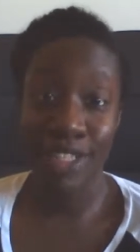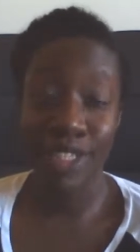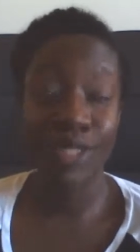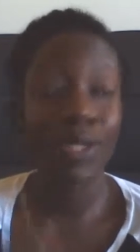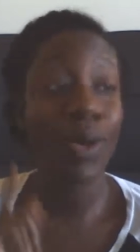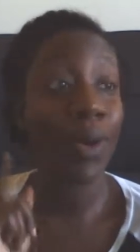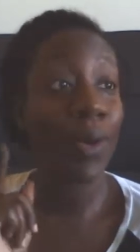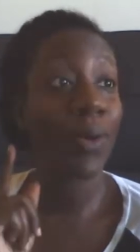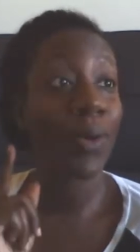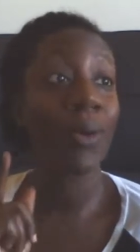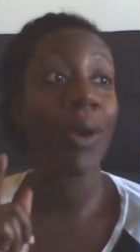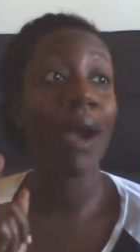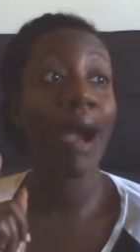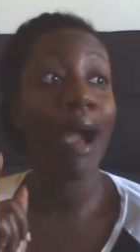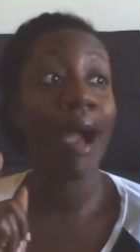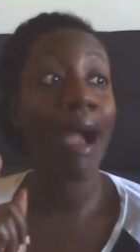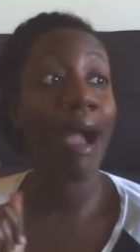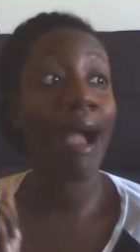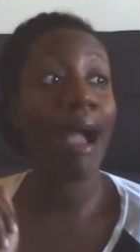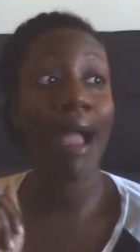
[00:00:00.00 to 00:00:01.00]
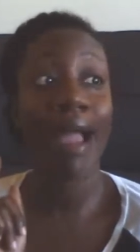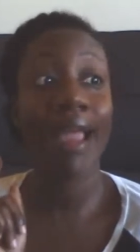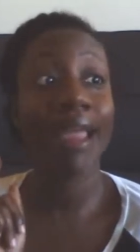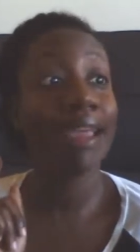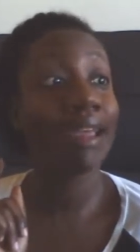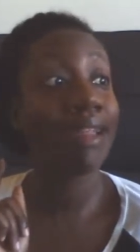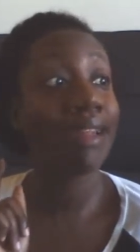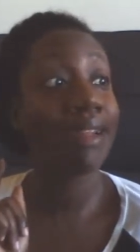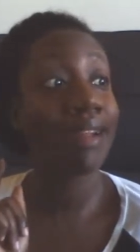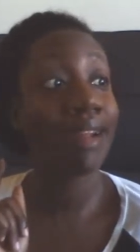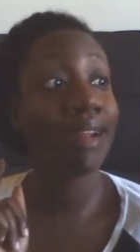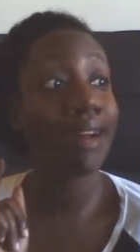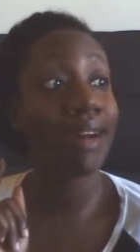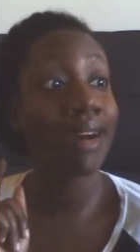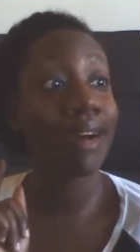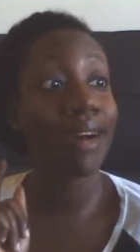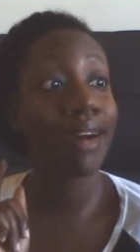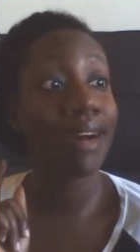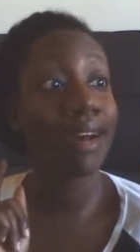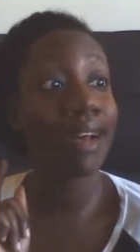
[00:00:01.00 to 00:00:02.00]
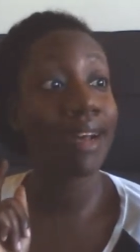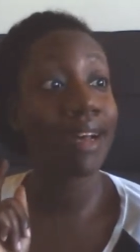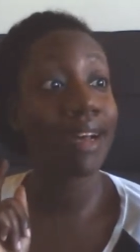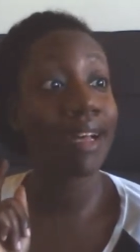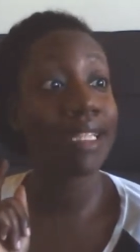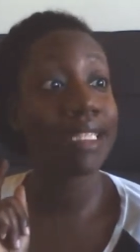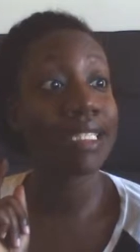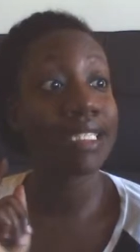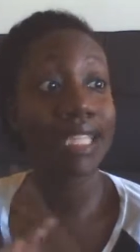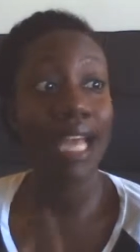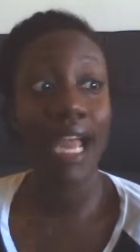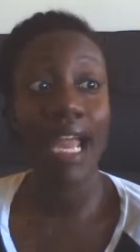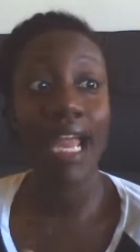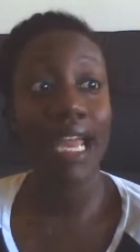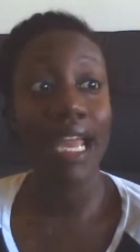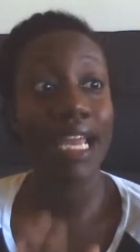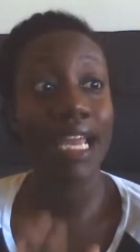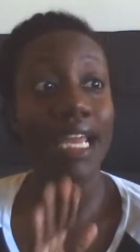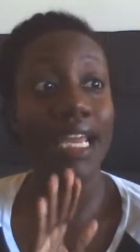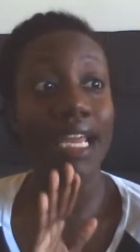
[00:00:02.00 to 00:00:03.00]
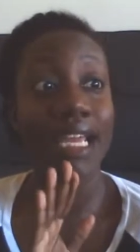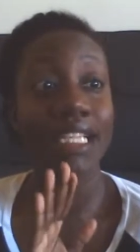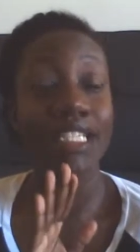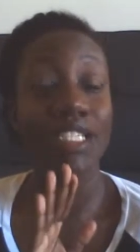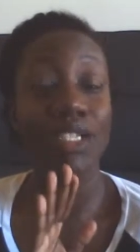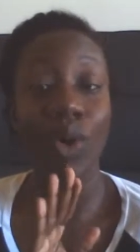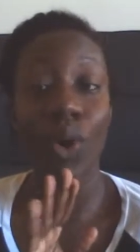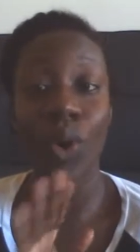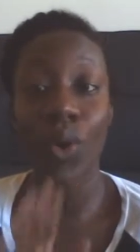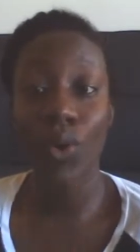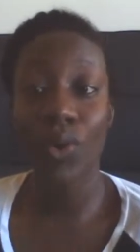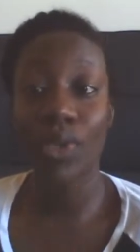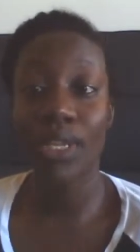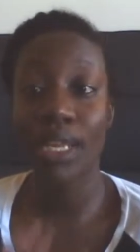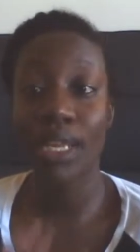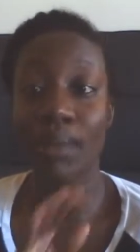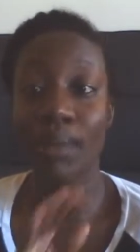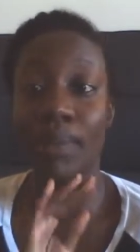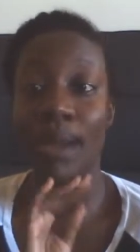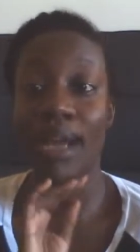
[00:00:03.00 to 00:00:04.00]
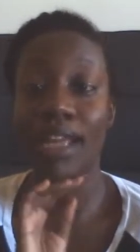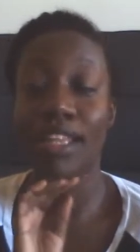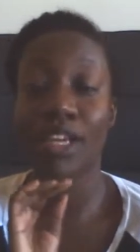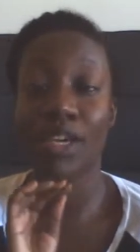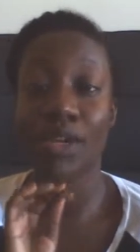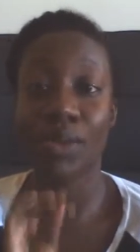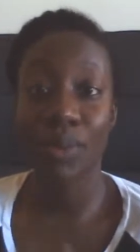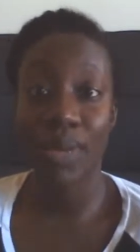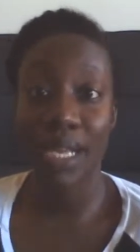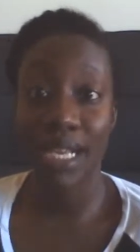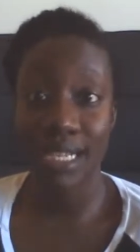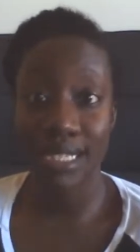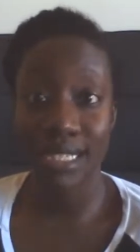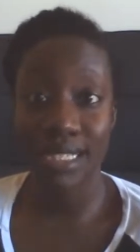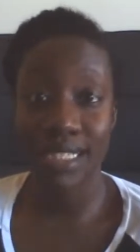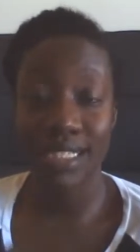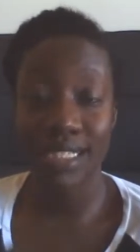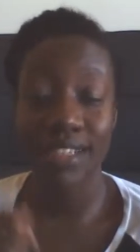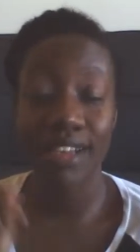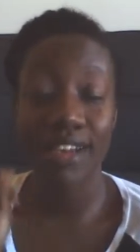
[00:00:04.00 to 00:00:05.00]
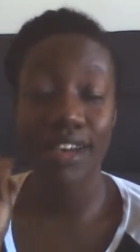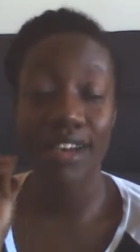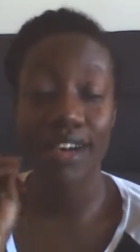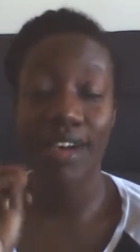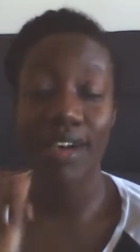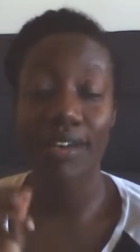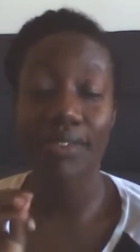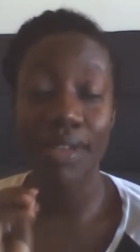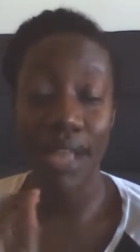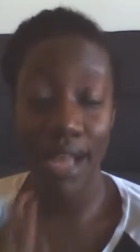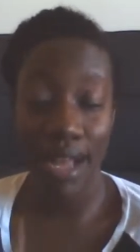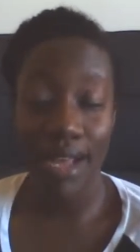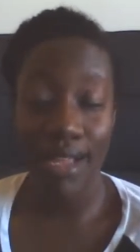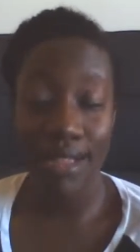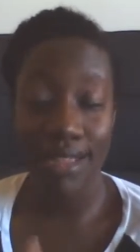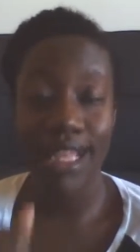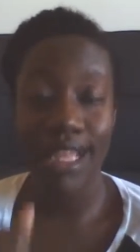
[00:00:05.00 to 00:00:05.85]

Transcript: So I can say it's only by the grace of God.